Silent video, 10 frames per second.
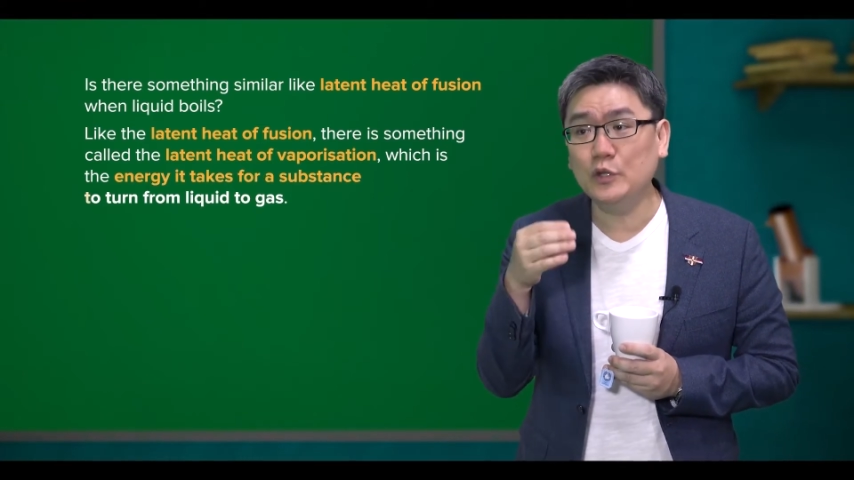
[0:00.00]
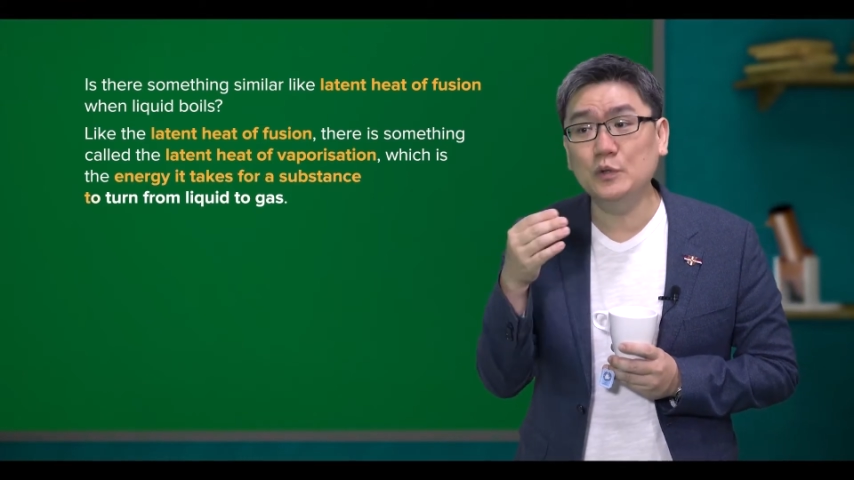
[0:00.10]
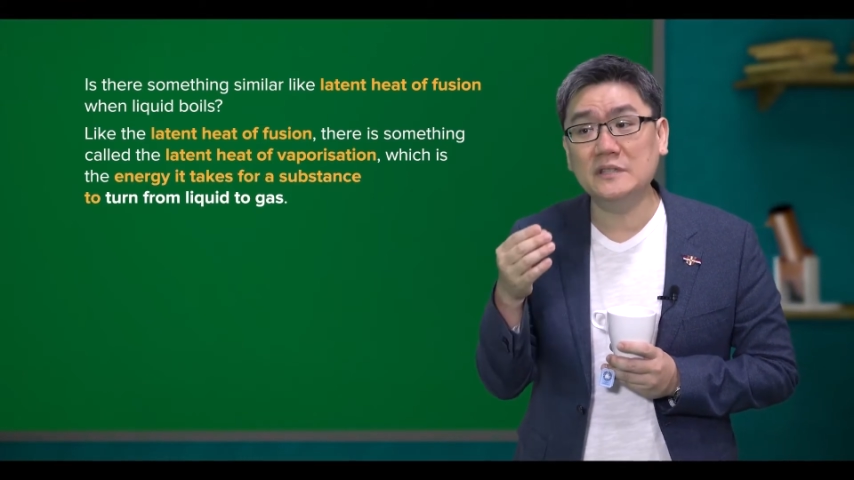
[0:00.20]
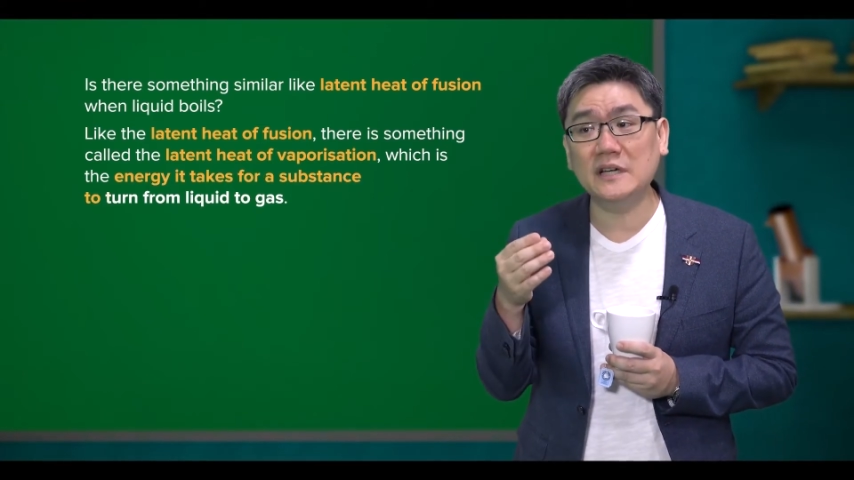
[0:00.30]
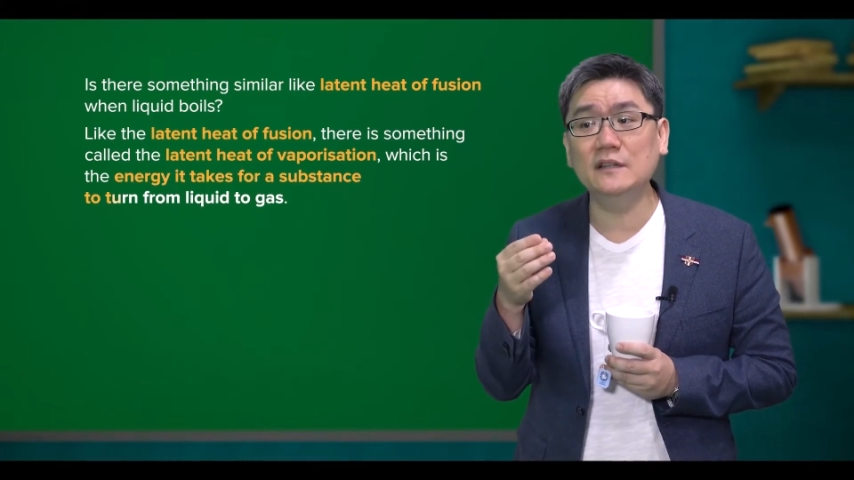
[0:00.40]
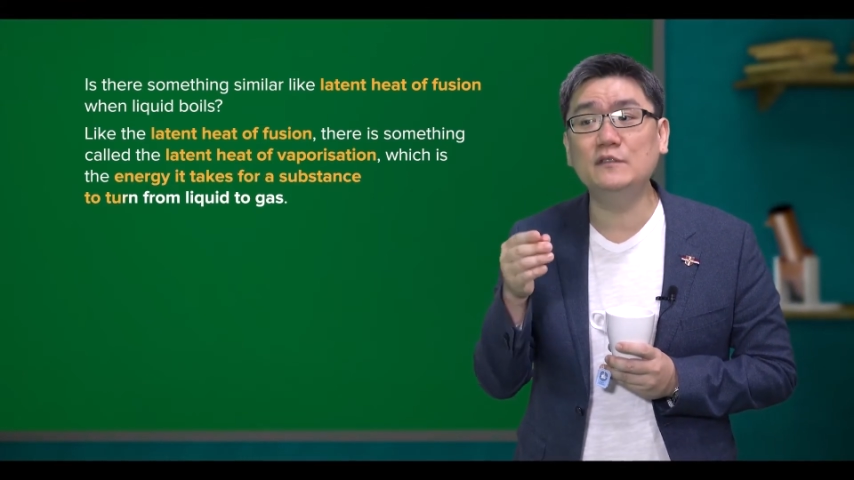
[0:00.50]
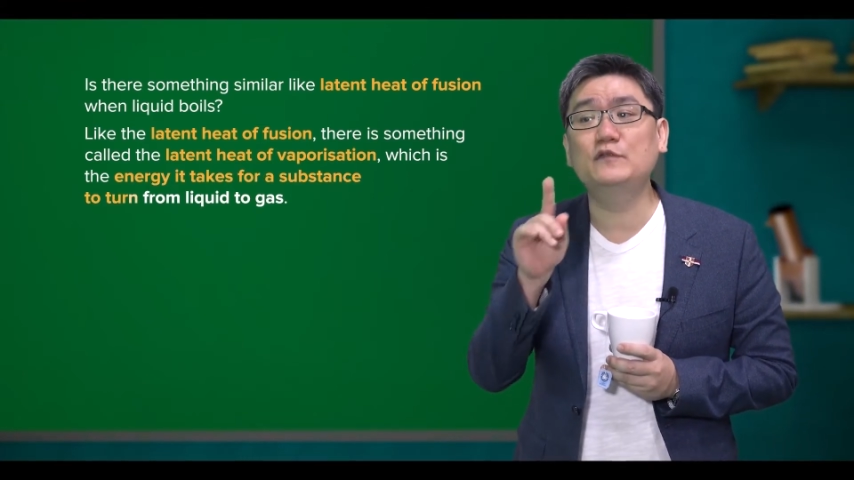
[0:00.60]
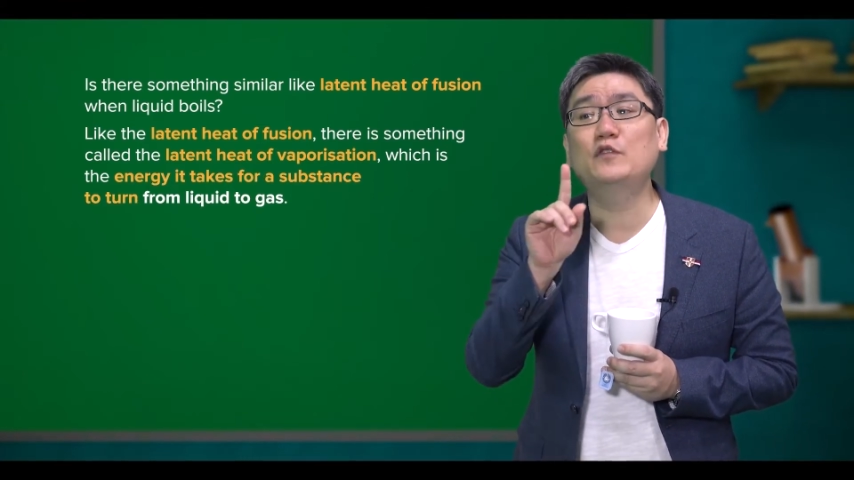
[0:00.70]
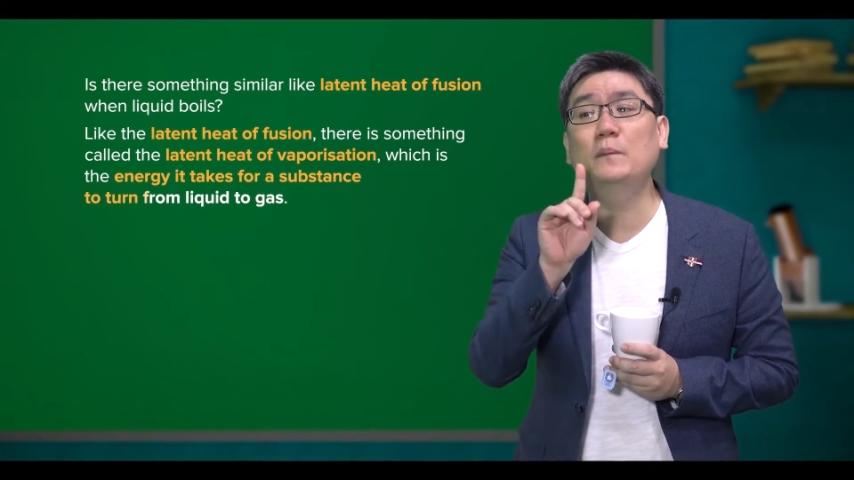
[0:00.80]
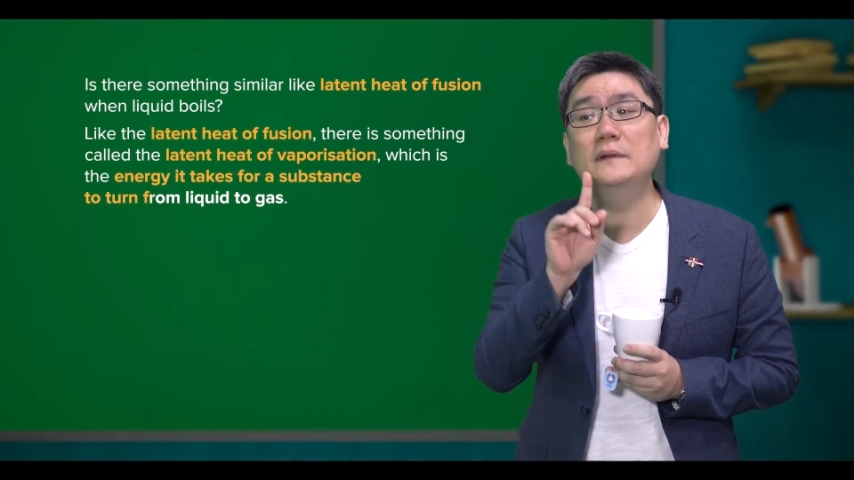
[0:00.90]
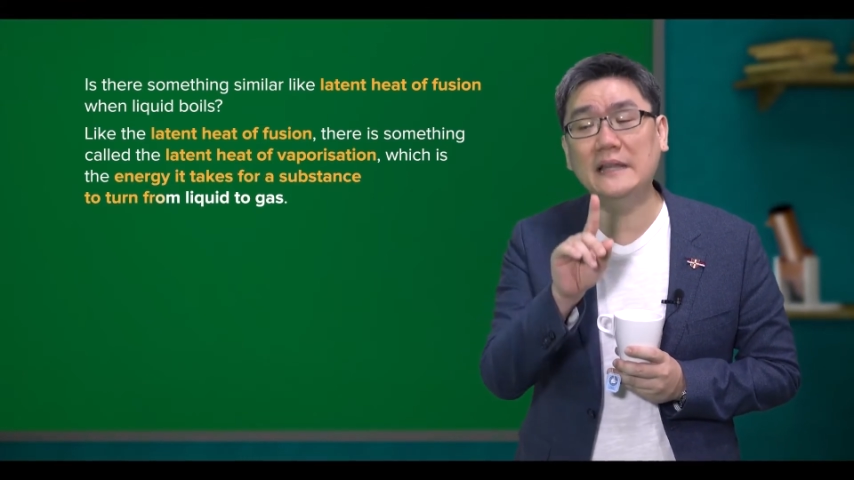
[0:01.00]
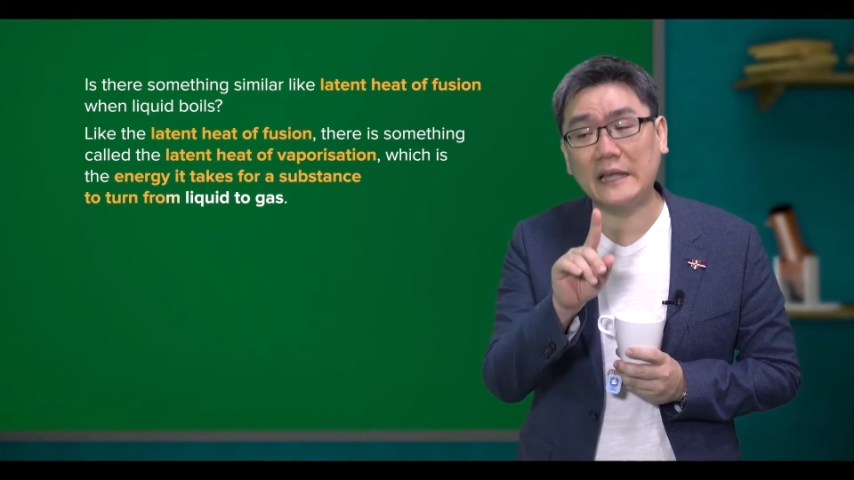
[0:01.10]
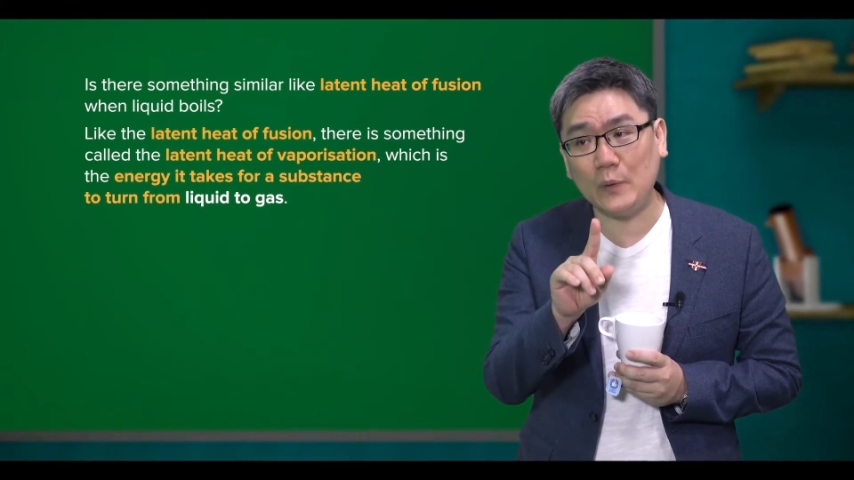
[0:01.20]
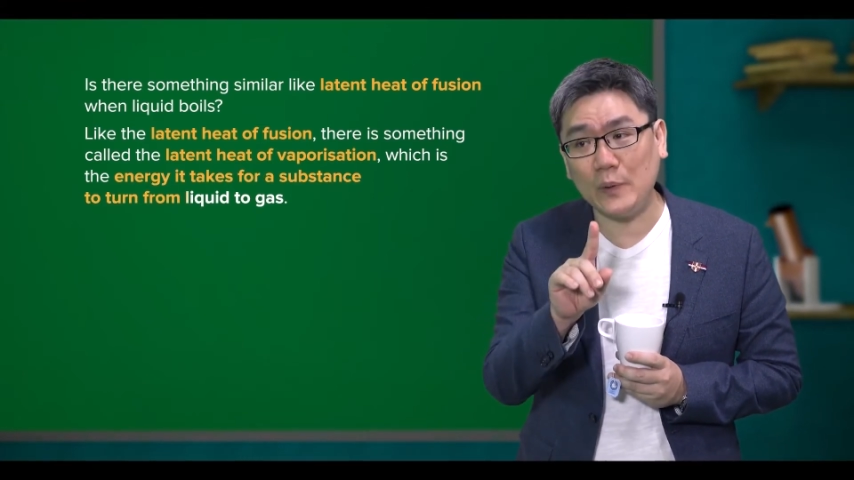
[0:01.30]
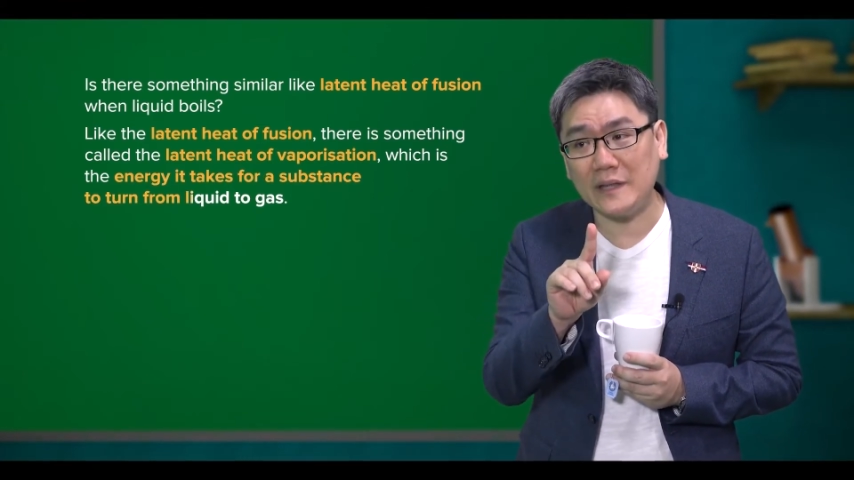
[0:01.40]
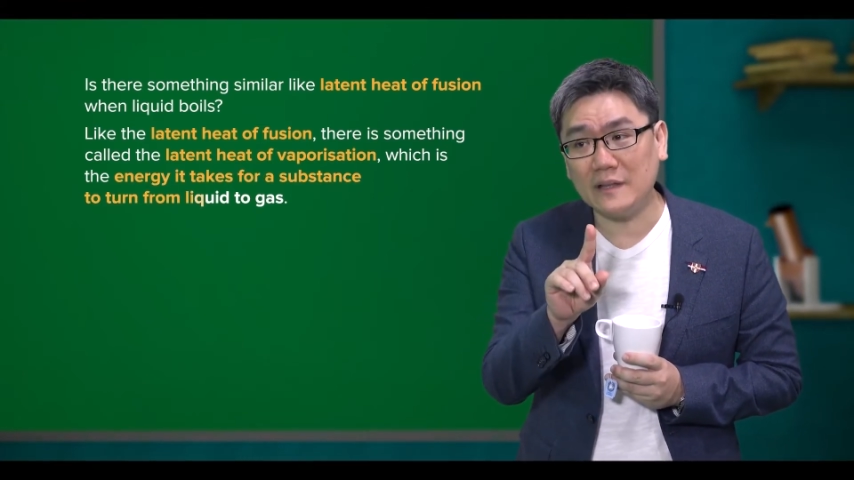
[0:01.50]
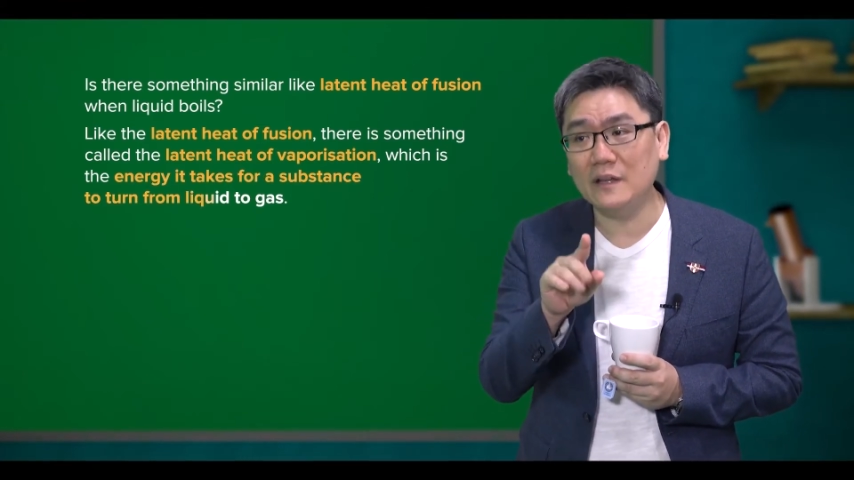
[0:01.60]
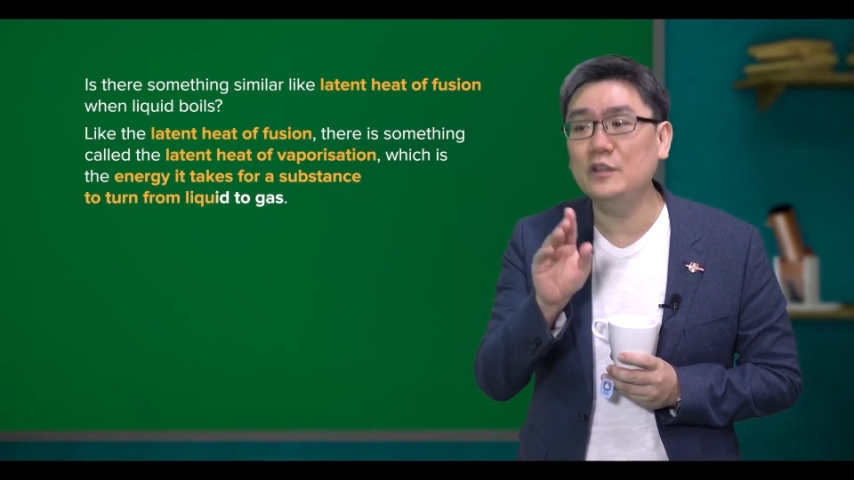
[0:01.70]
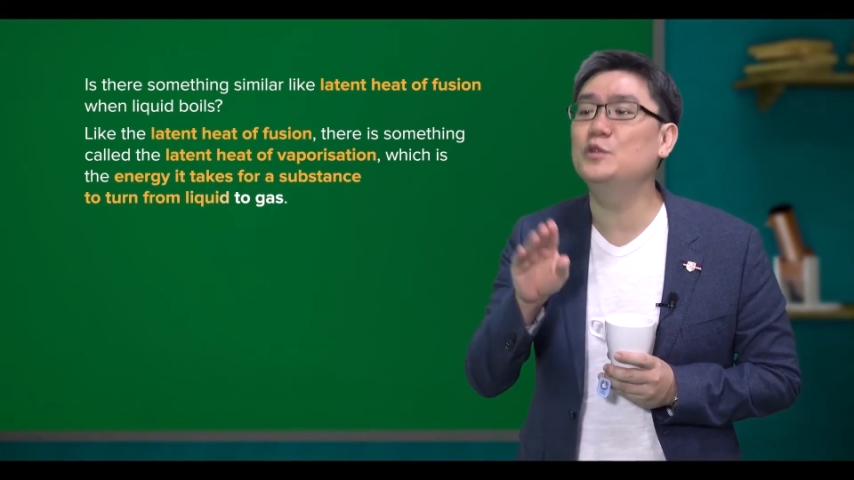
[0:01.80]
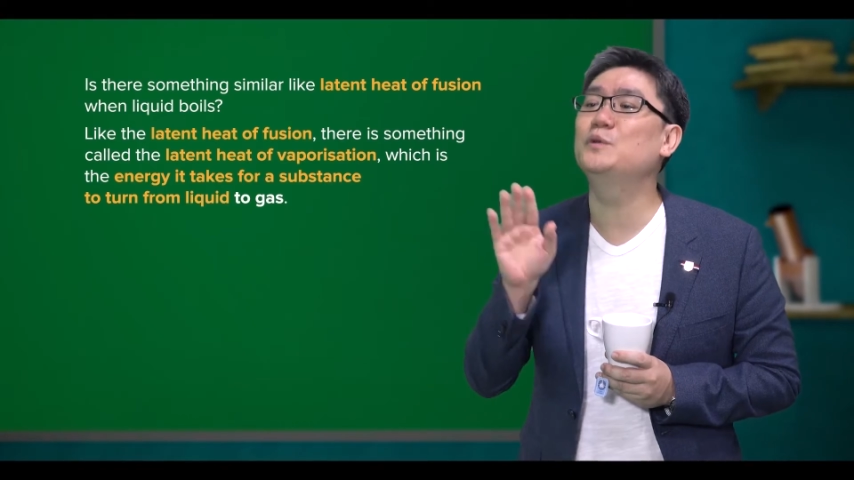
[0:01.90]
to turn from liquid
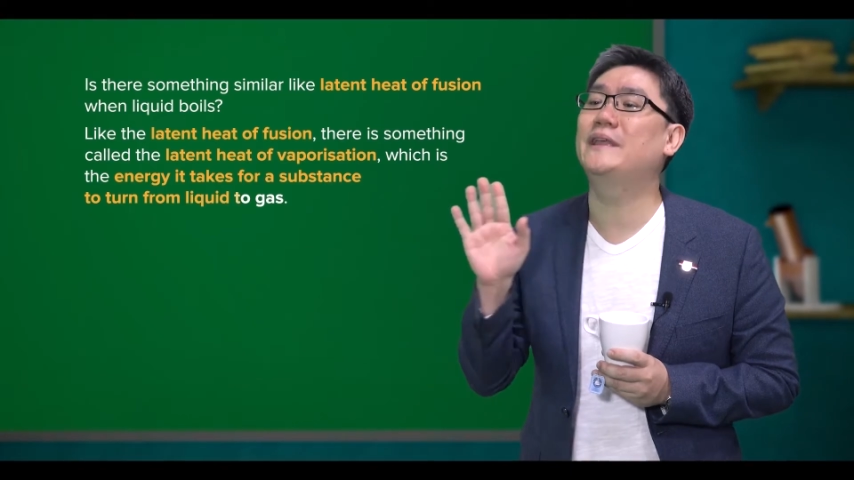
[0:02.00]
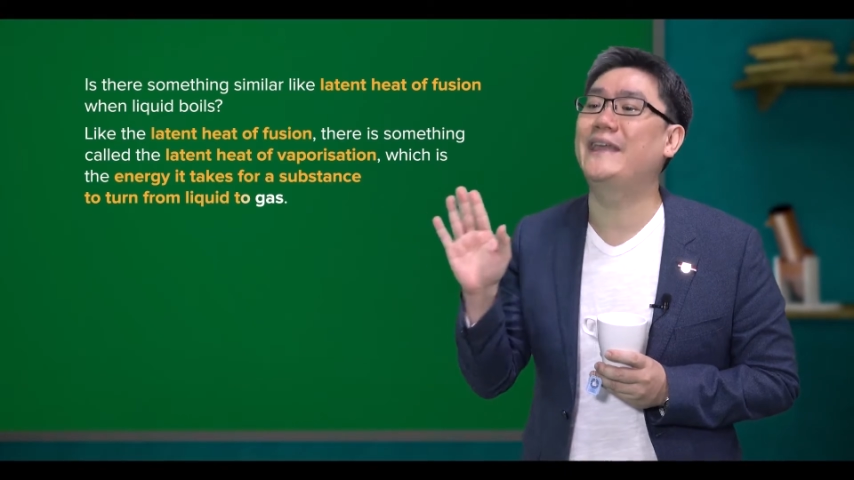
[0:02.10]
to